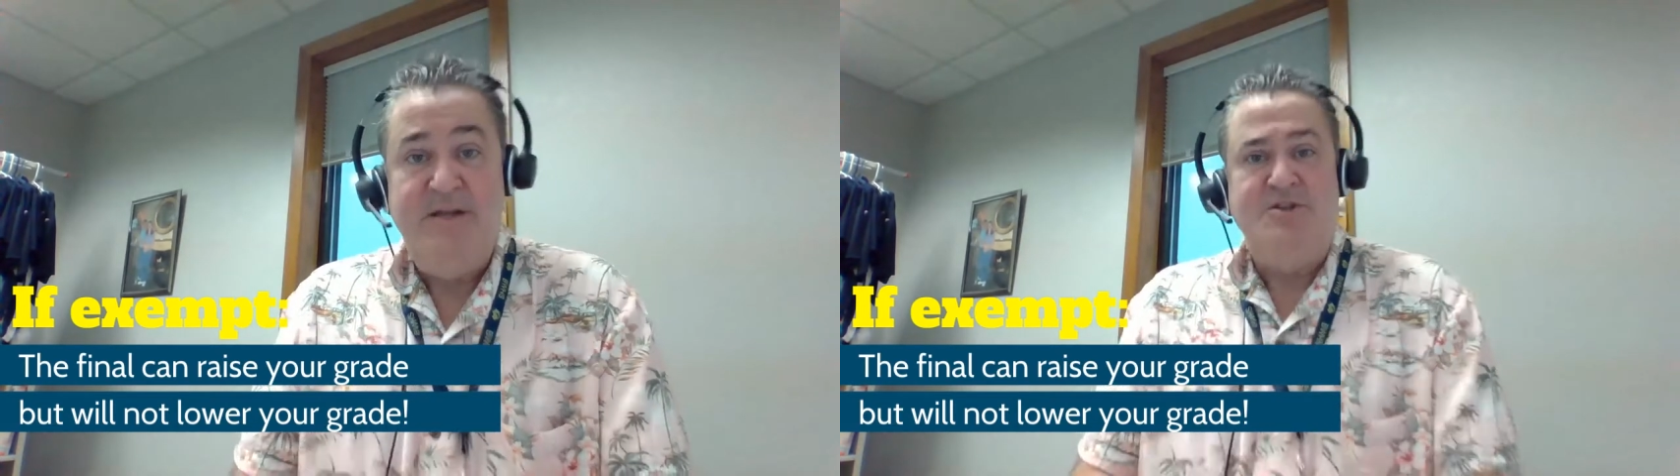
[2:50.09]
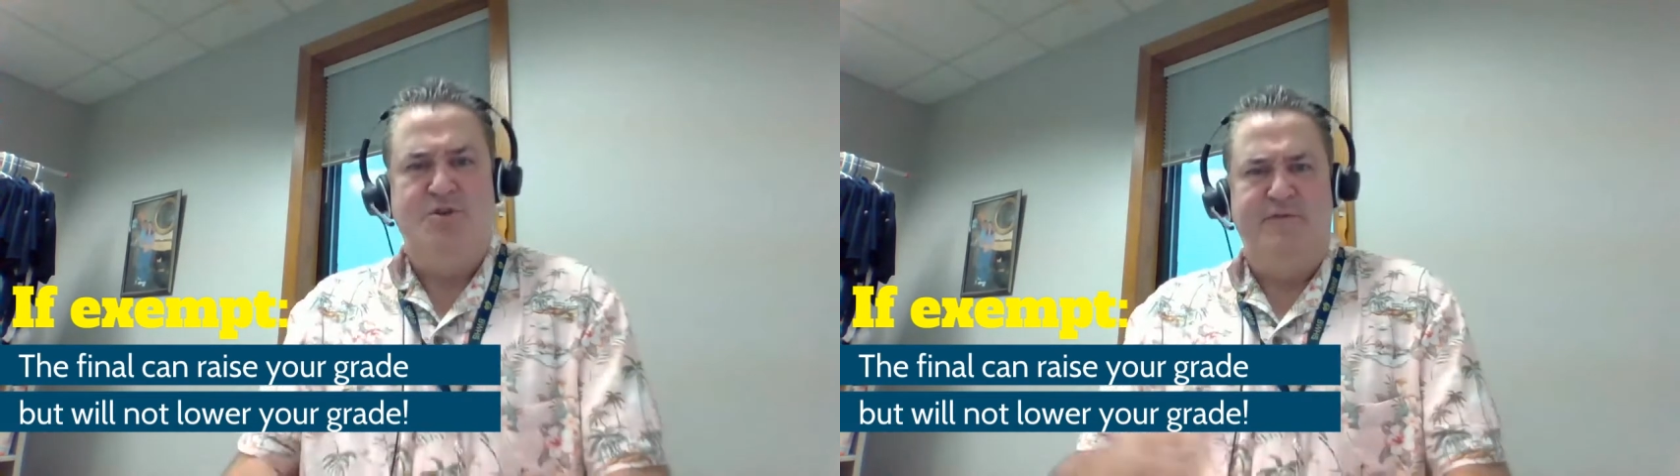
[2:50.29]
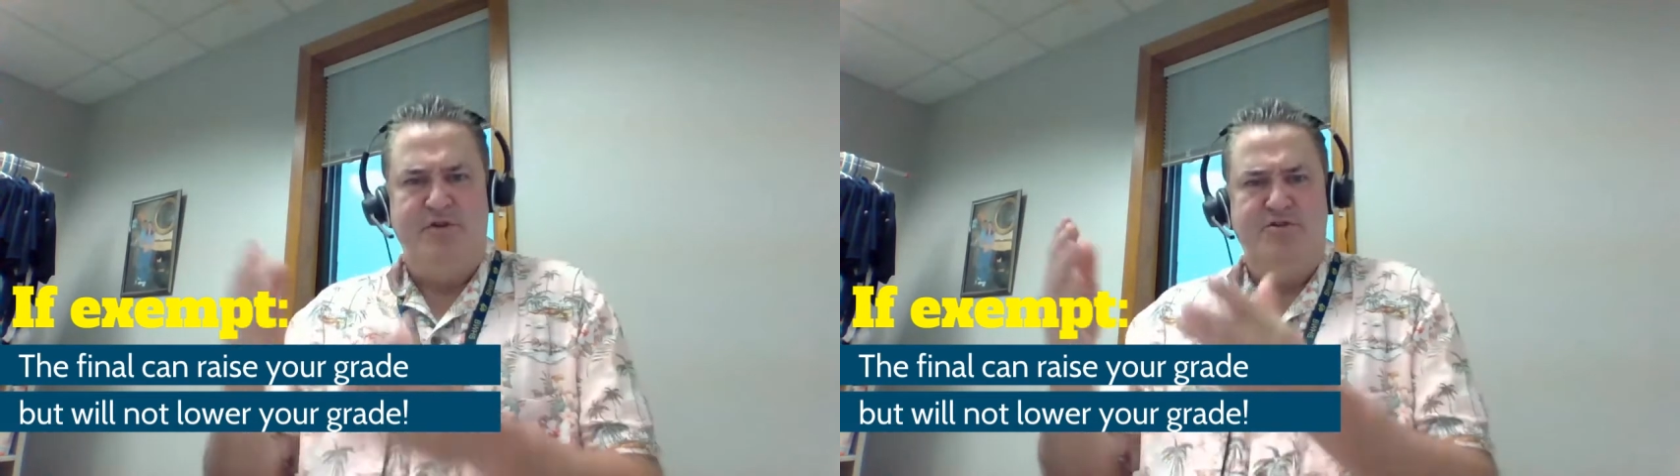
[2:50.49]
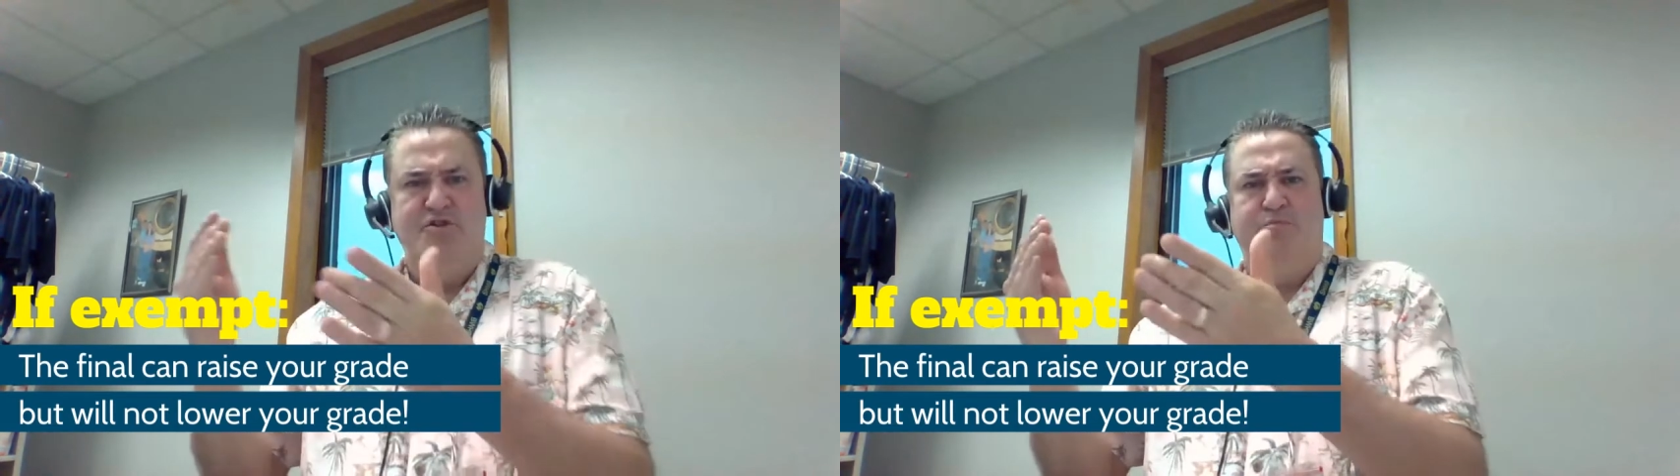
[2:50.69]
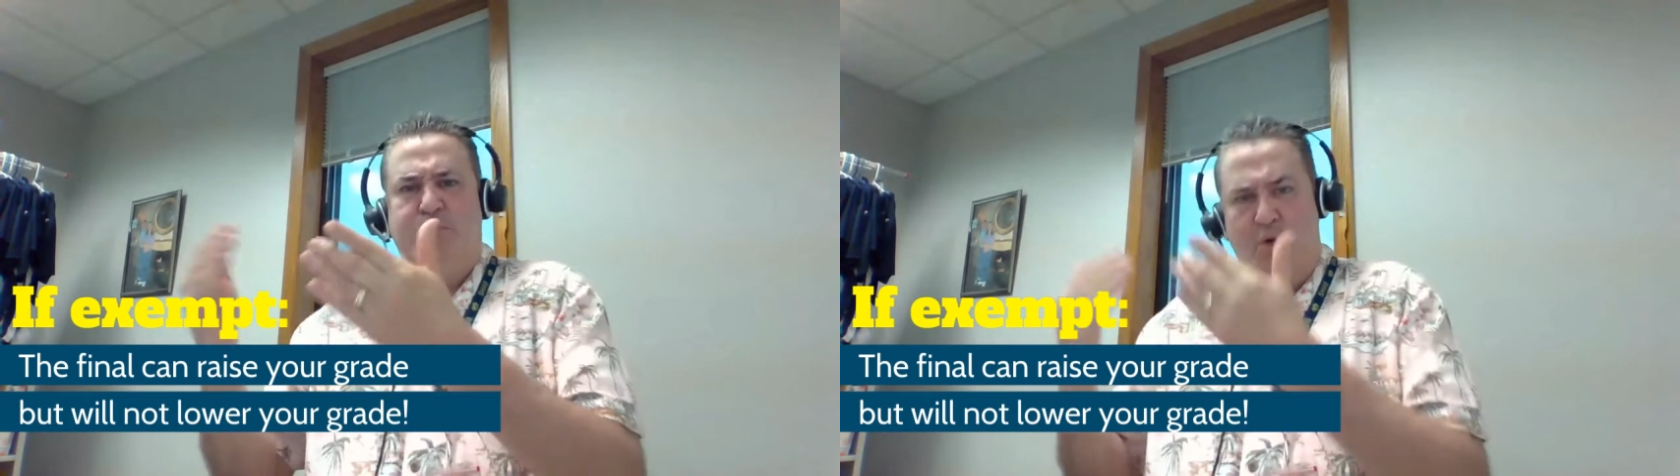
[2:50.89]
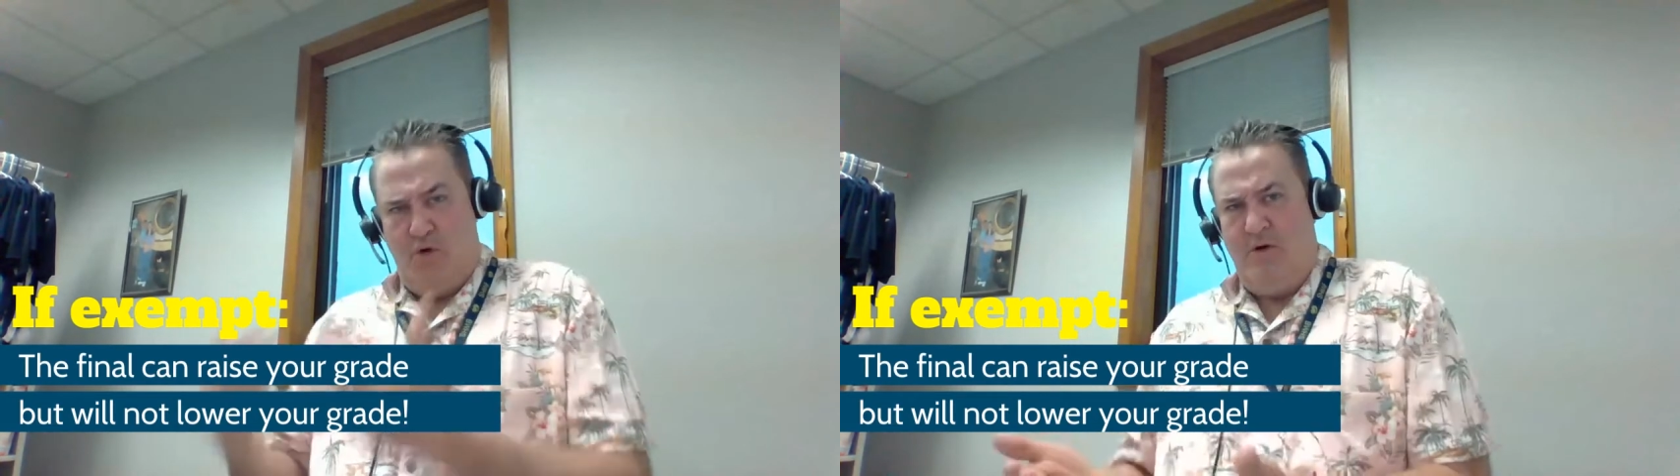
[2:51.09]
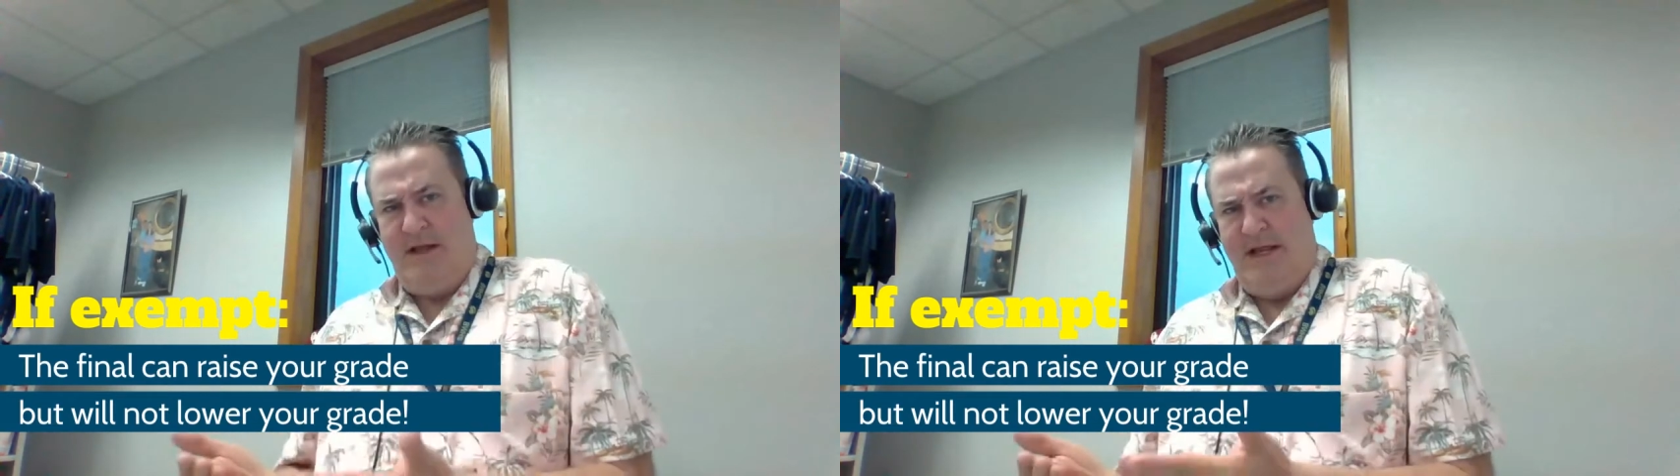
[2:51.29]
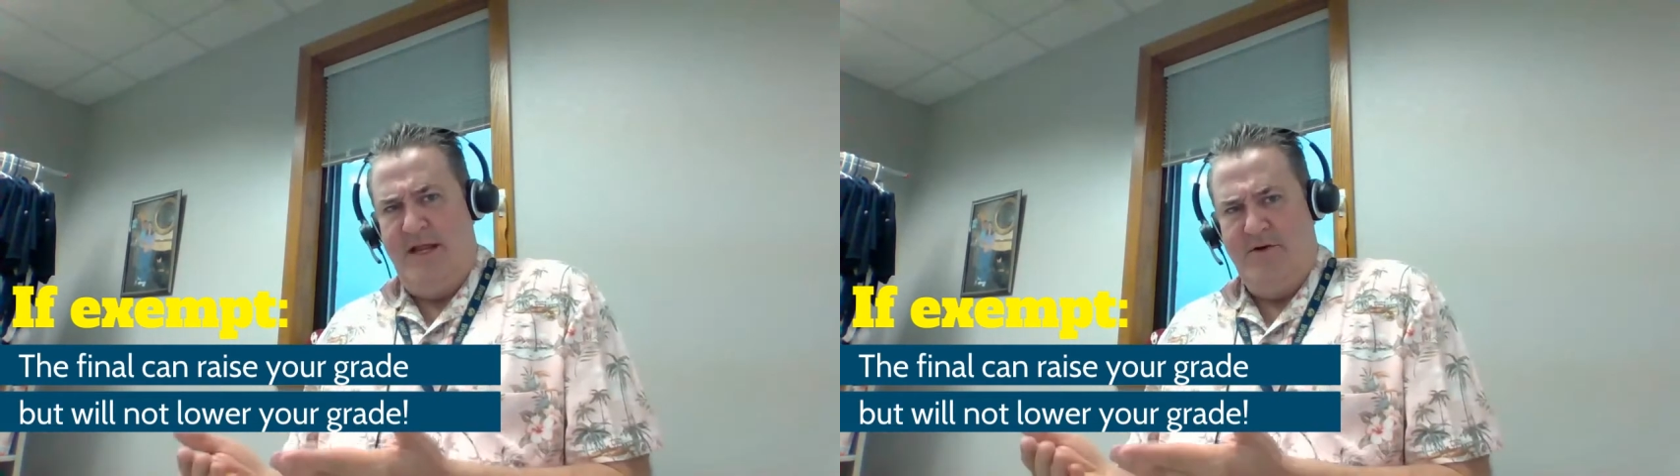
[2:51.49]
So if you do
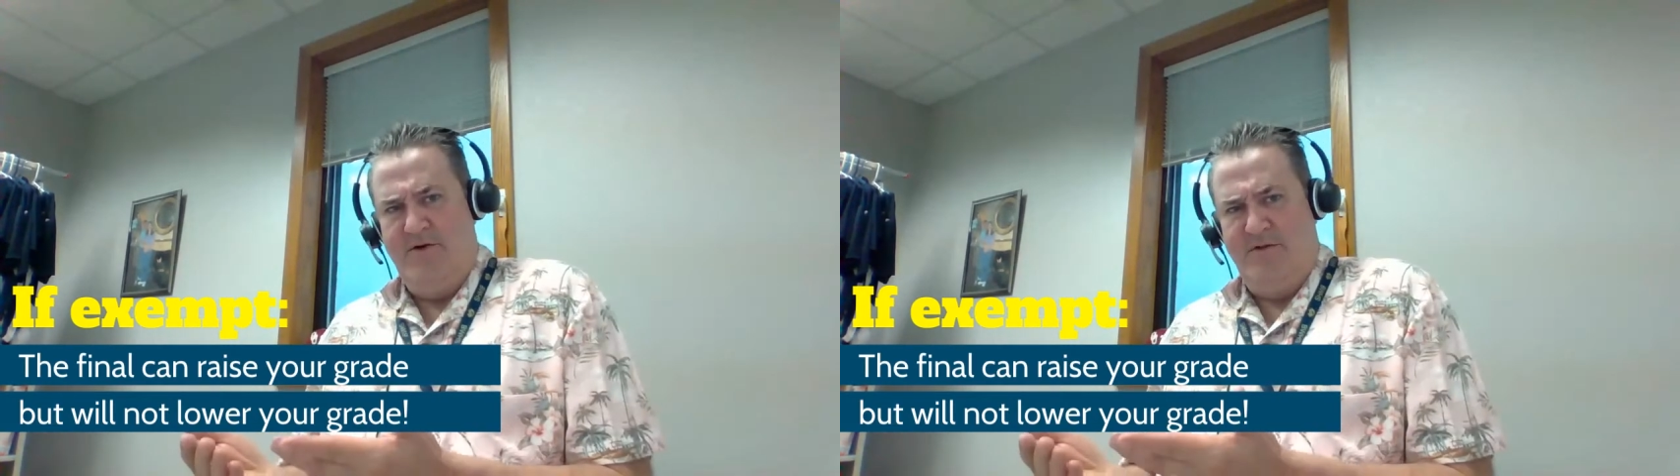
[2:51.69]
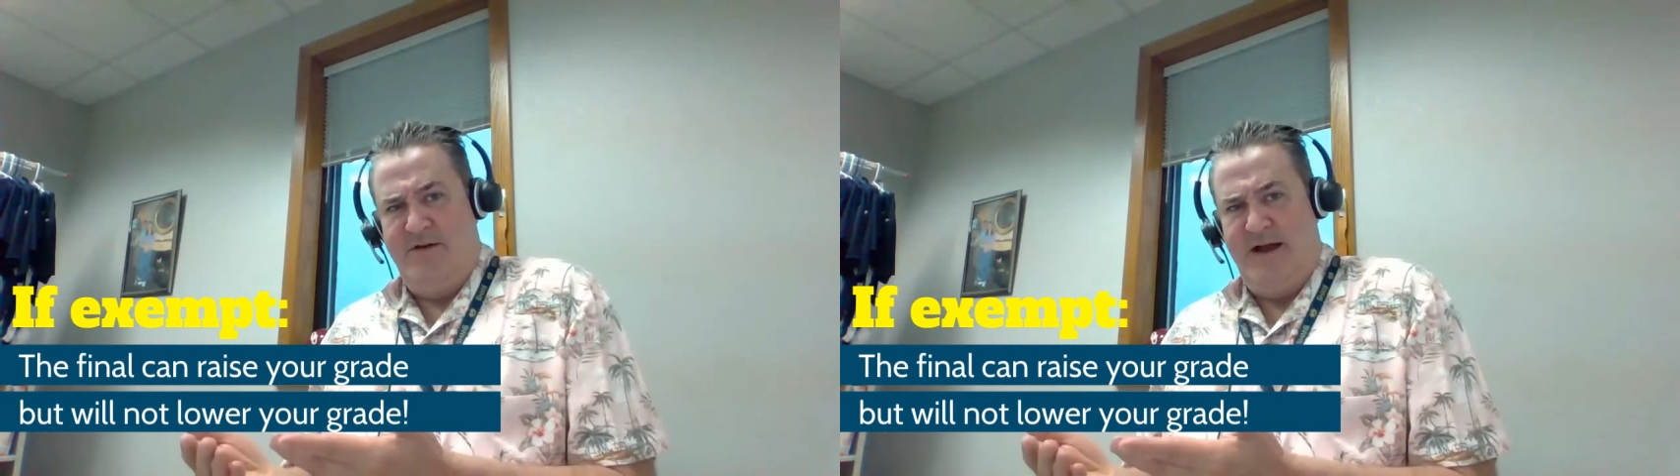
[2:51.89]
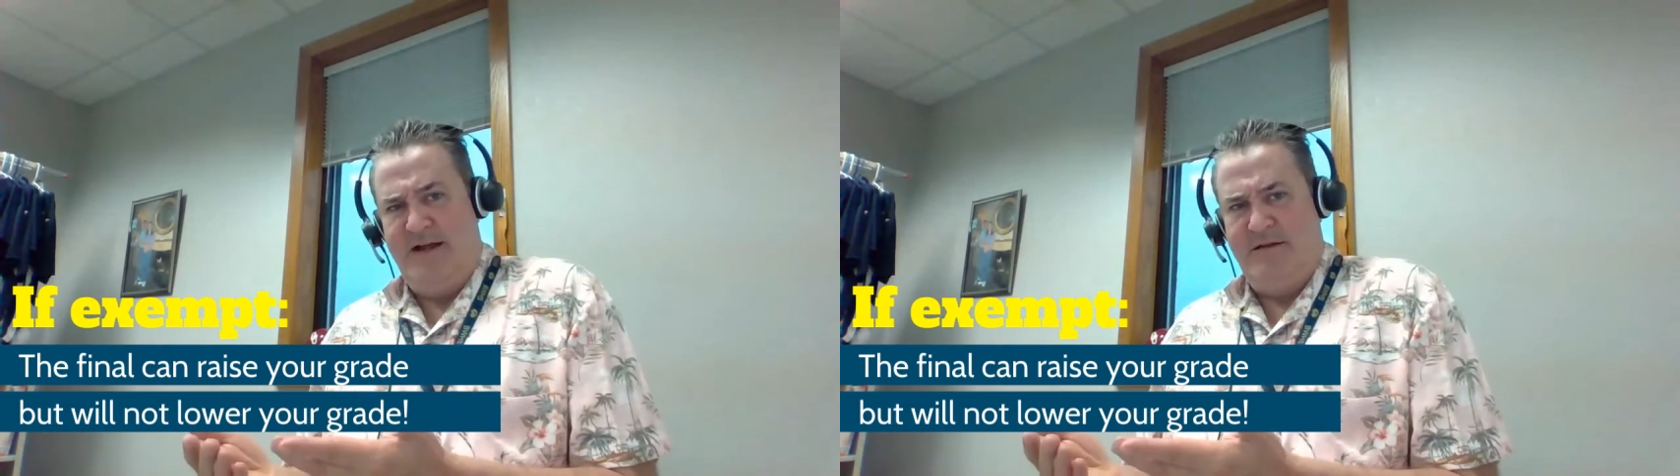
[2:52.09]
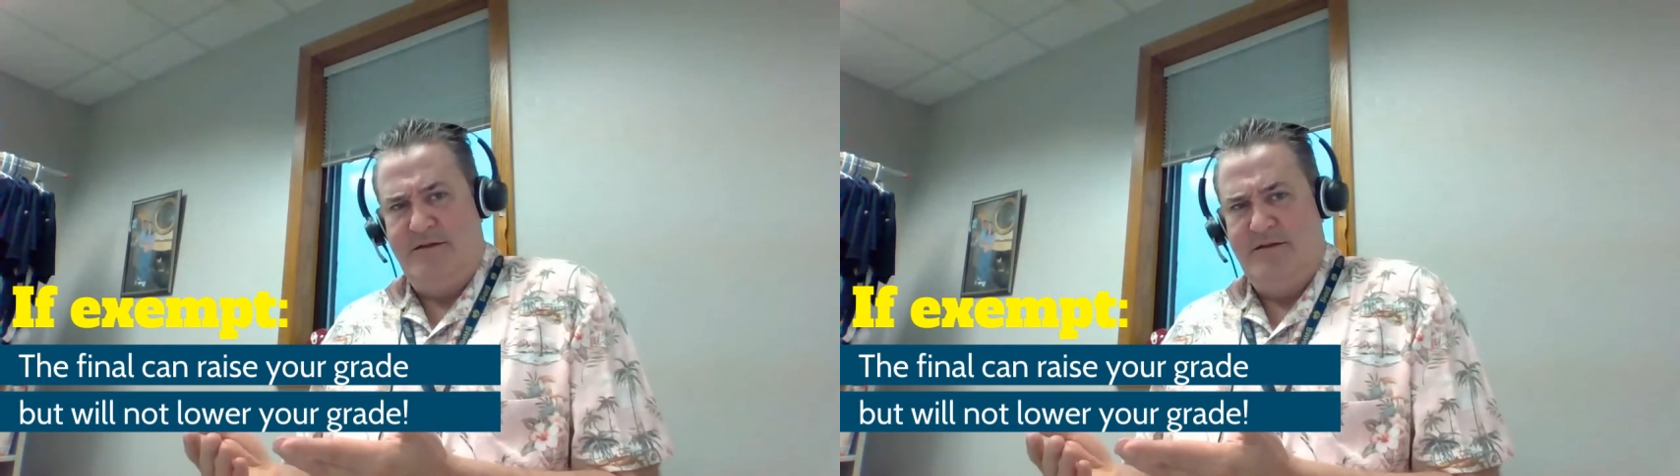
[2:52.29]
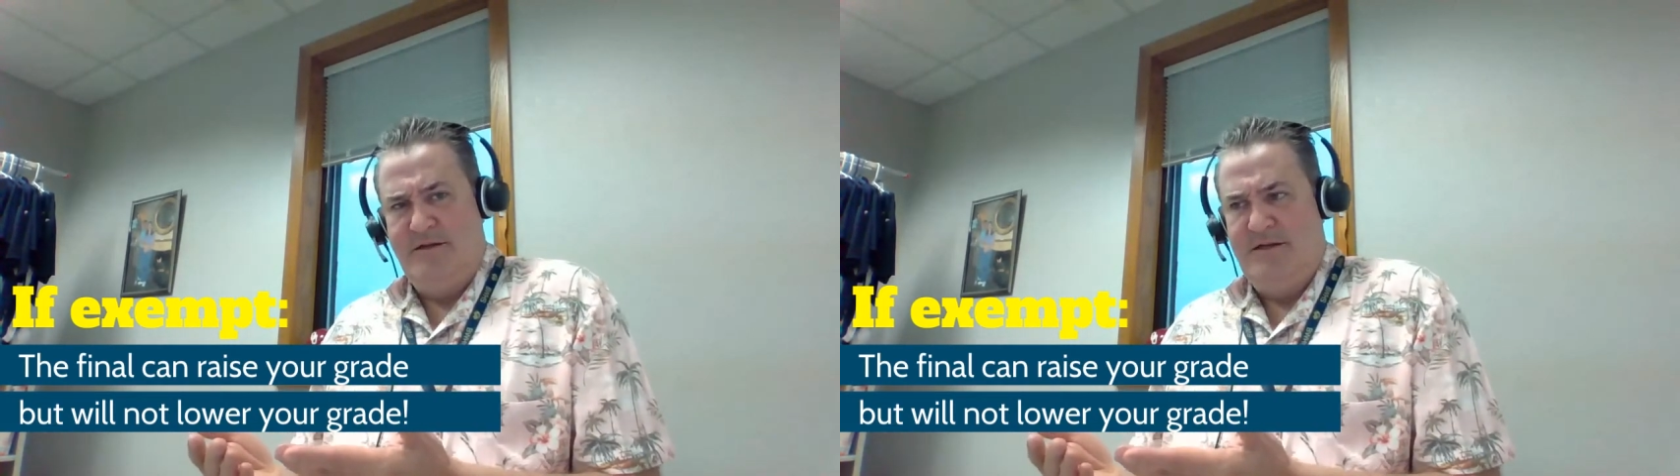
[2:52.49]
poorly on the final,